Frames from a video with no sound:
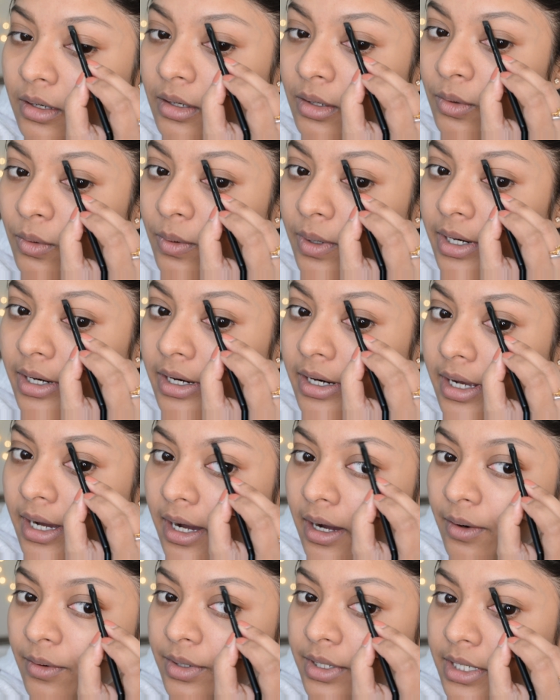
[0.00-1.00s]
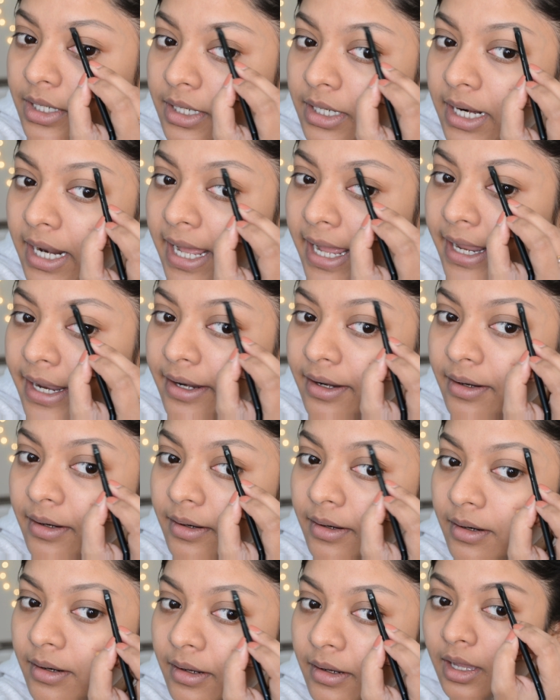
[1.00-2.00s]
lower outer line,
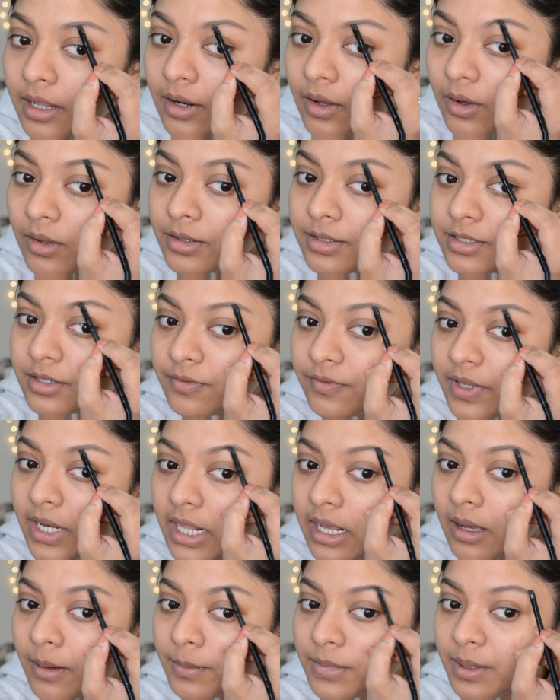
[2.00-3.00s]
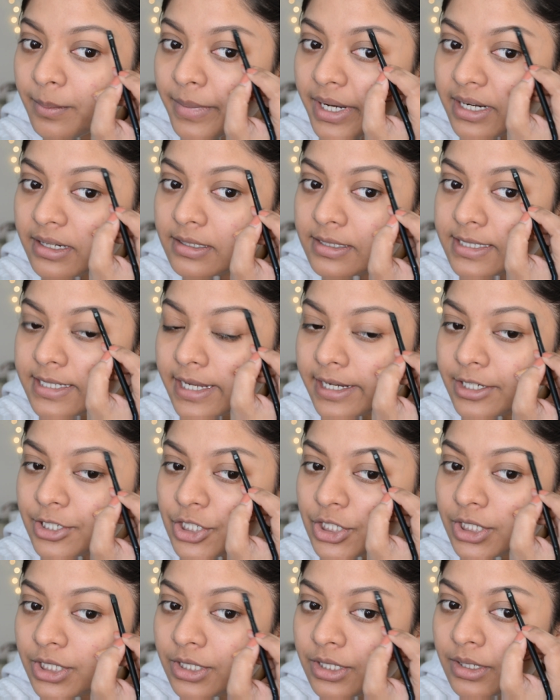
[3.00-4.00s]
and also filling up the middle
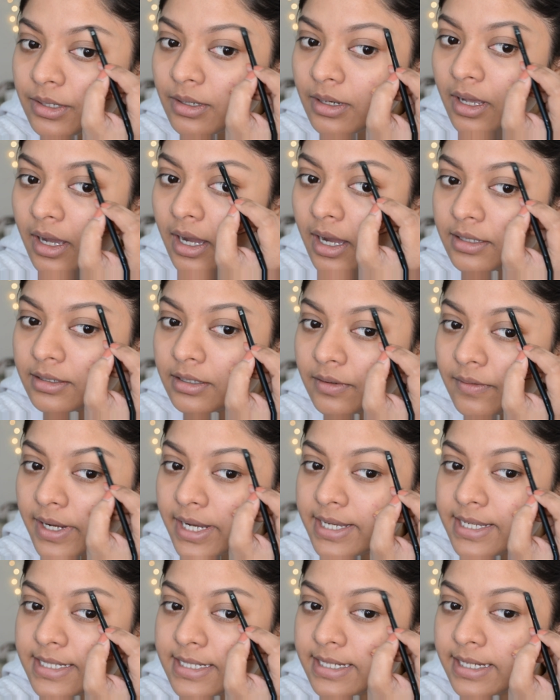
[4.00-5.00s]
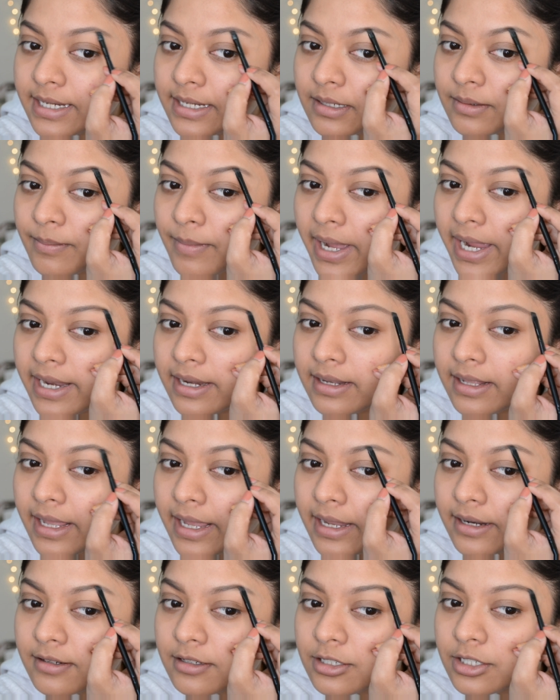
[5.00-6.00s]
section. Otherwise it might
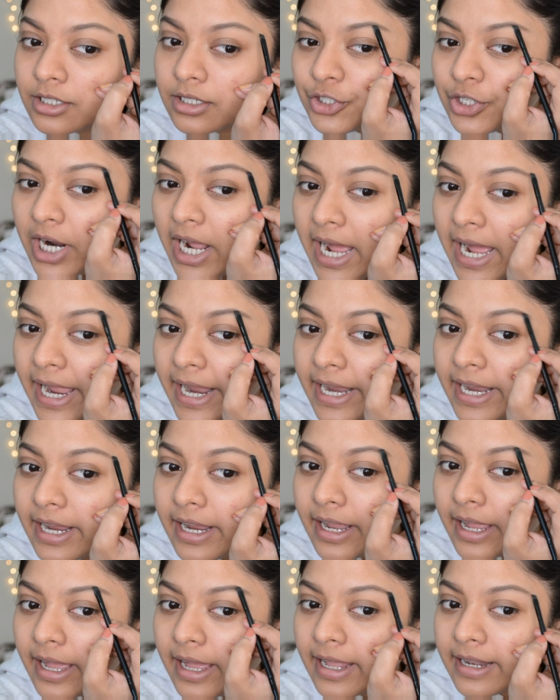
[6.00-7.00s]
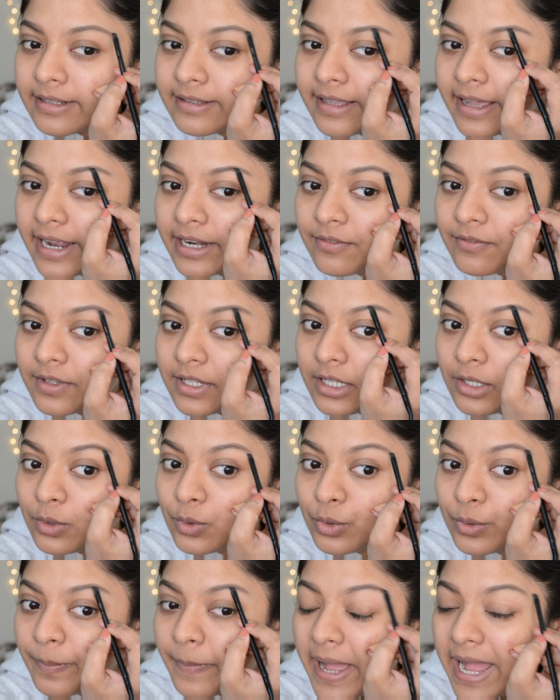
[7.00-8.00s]
get dry, and that will
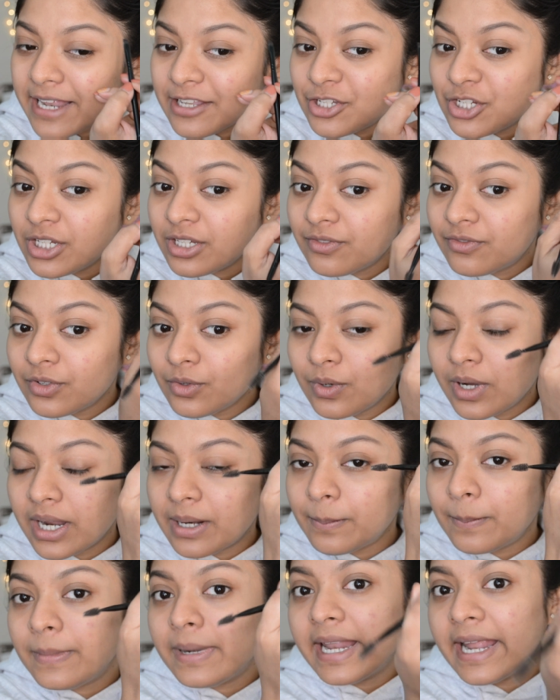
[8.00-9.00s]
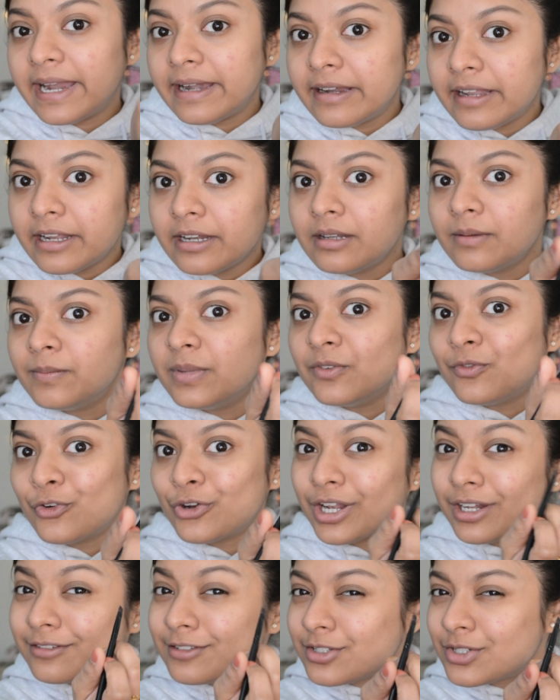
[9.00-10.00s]
look patchy if you can't blend it
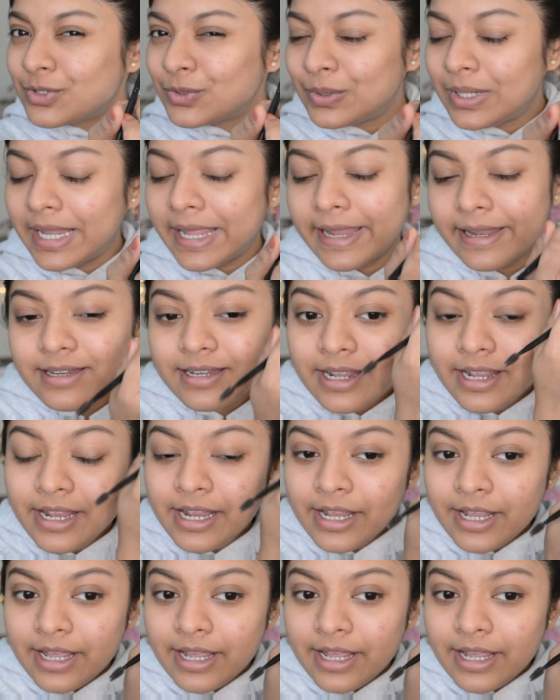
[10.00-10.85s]
before it's too late.